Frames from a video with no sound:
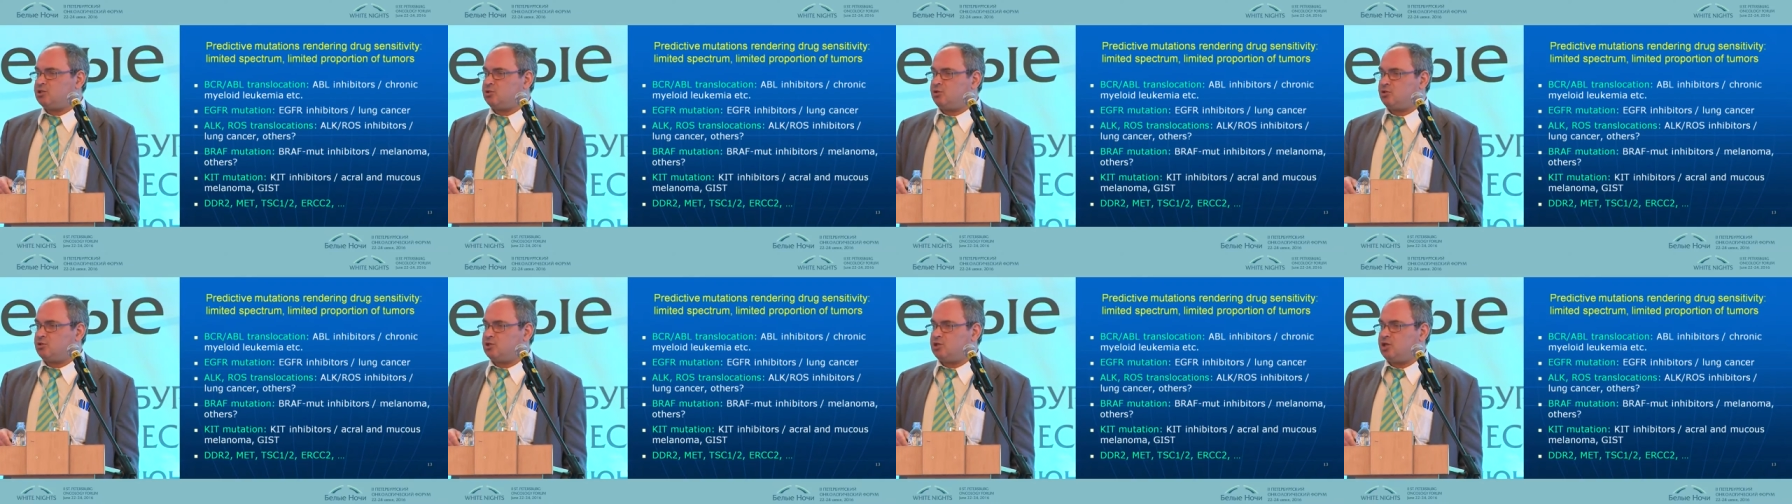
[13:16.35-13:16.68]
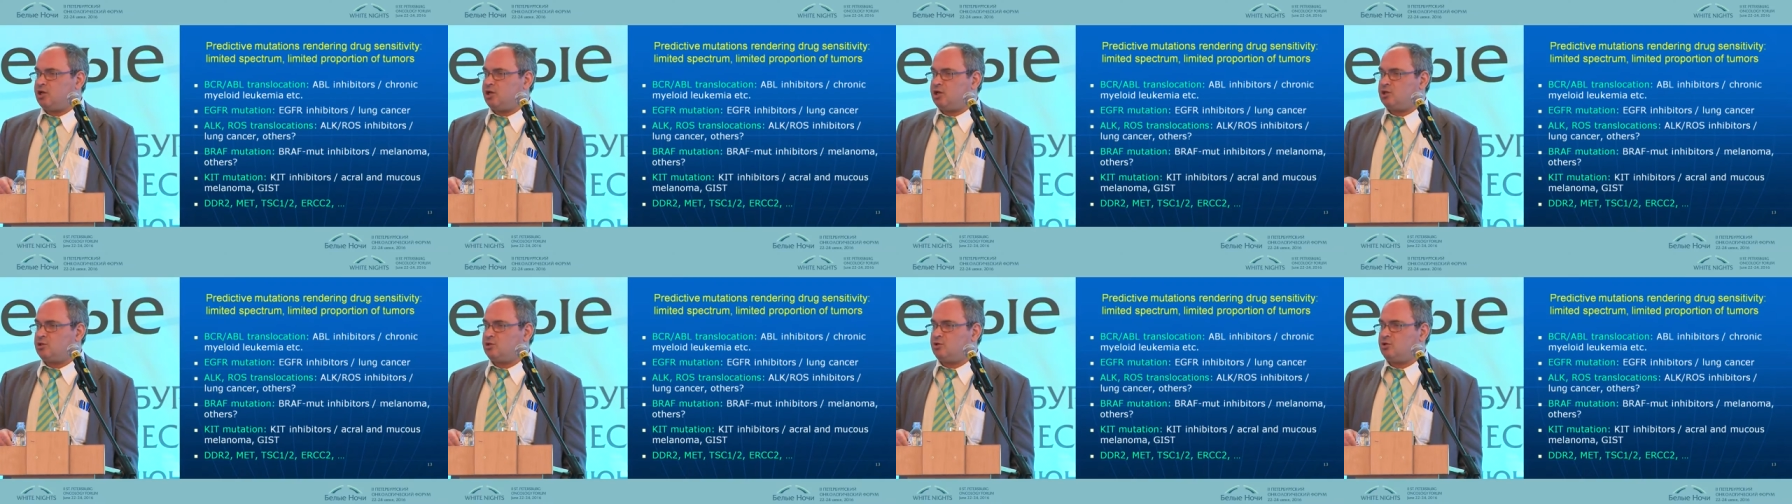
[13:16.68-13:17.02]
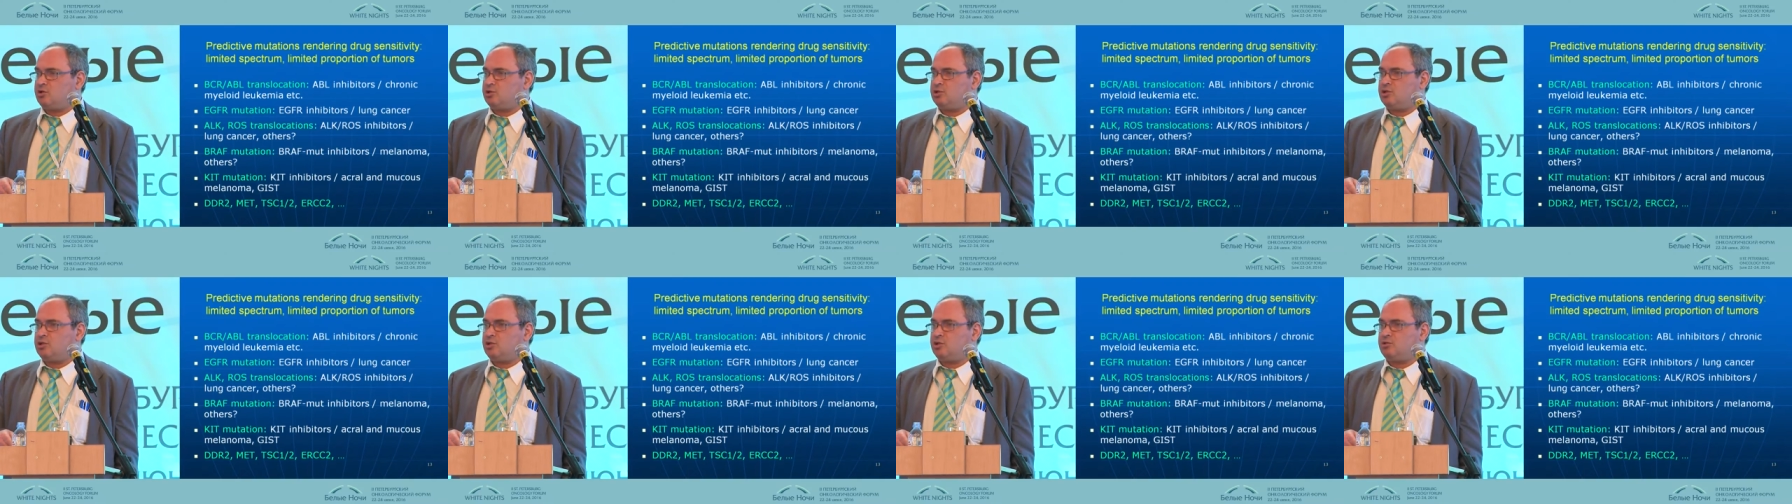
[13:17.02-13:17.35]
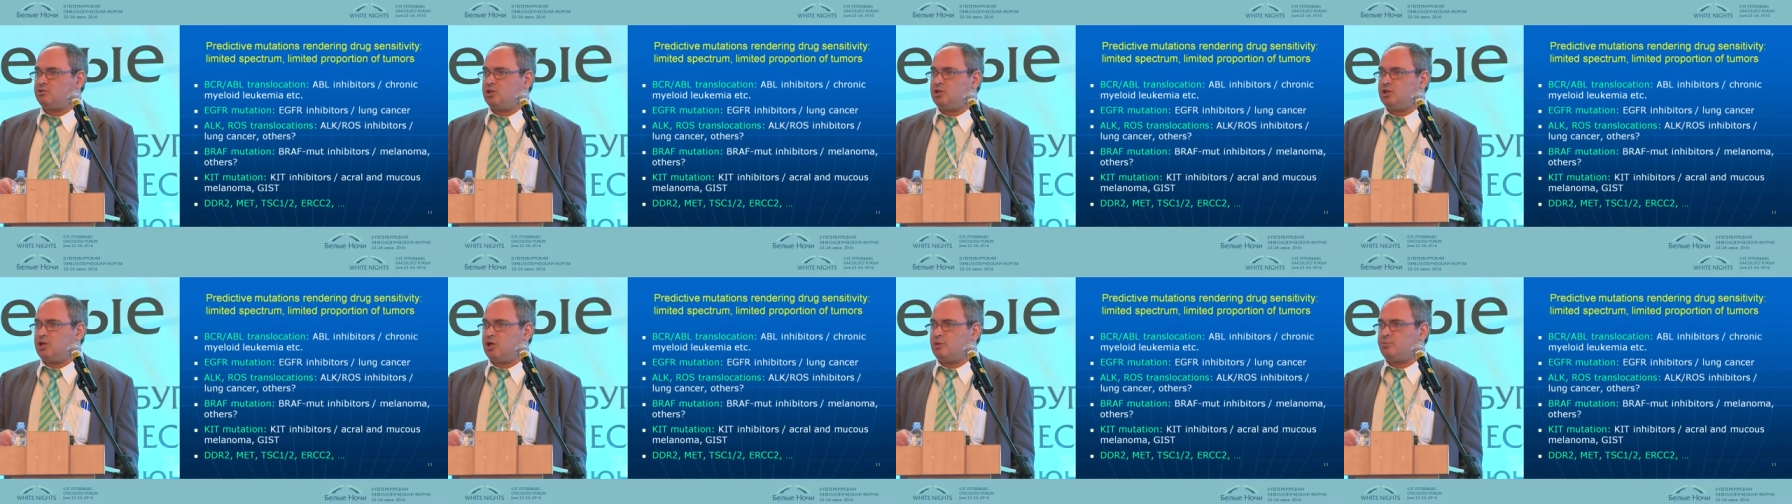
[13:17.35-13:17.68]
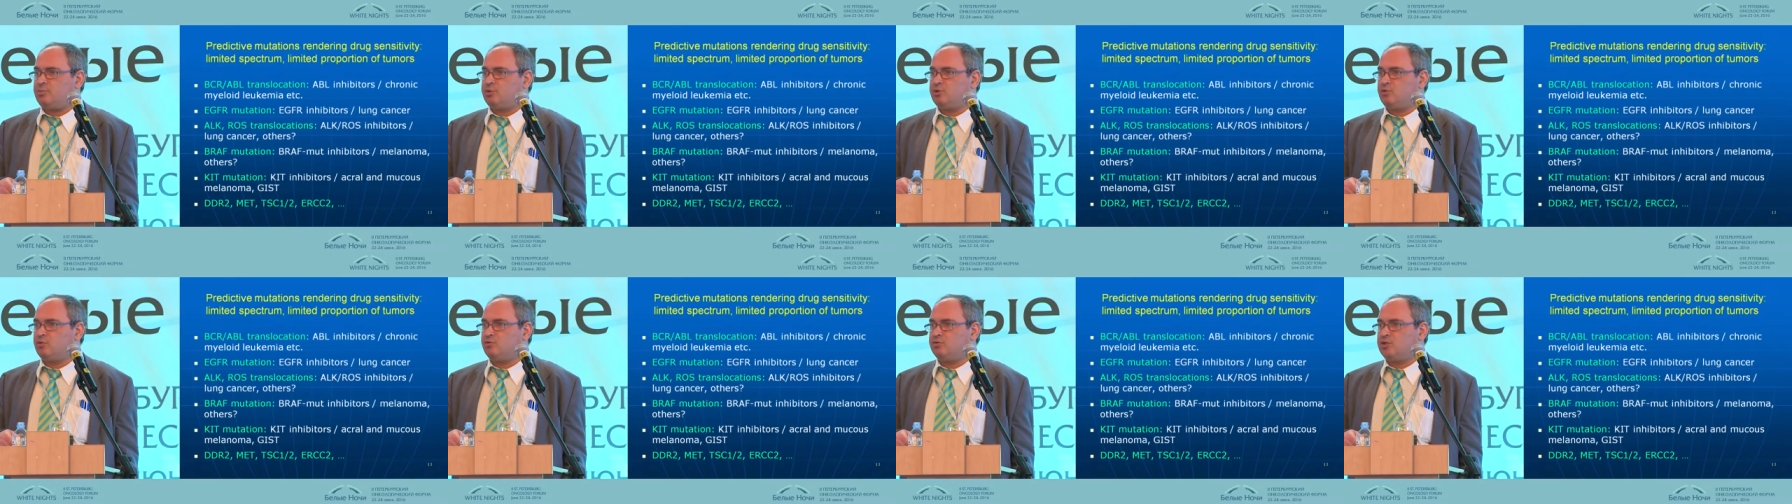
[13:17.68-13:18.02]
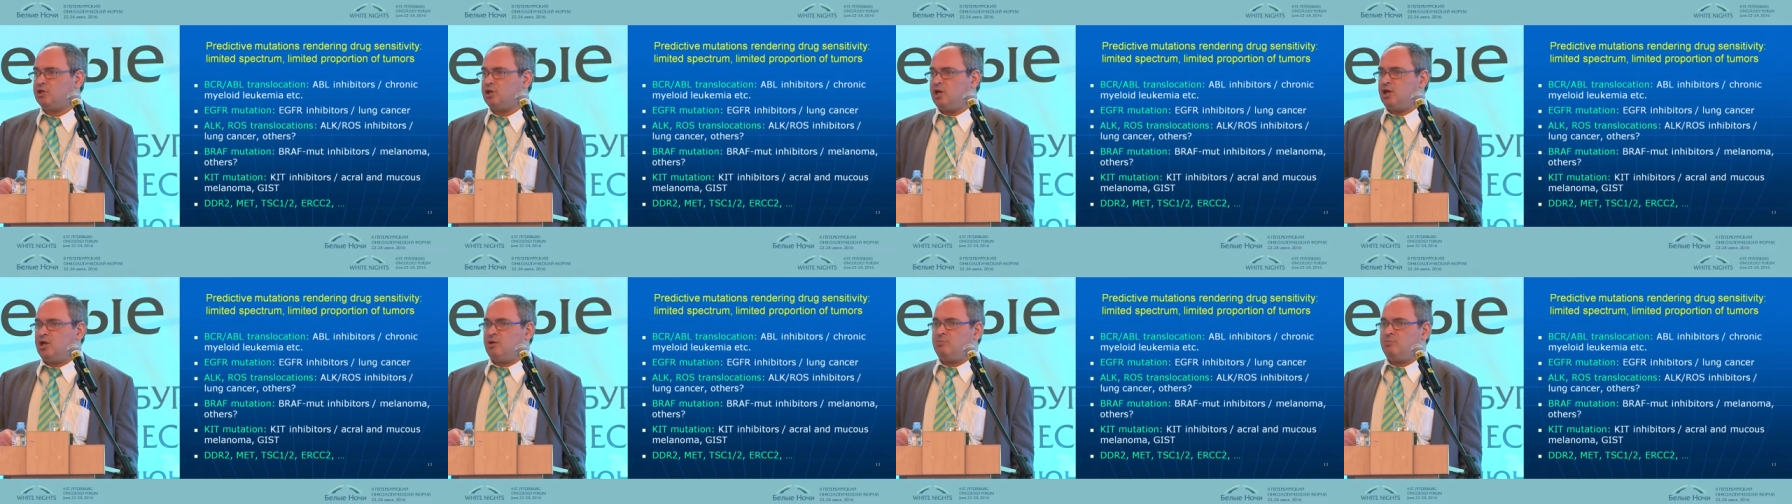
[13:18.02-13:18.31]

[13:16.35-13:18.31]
so they are not uh, really approved,